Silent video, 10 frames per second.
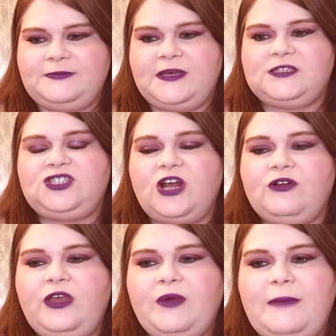because
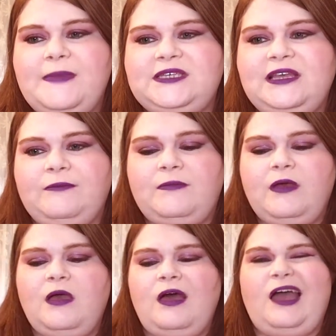generally when I miss them,
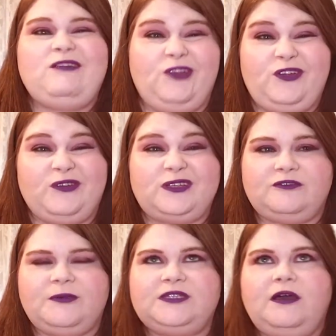I had really good reasons for
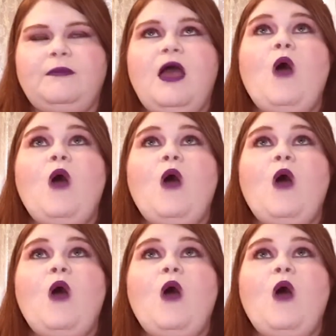missing them.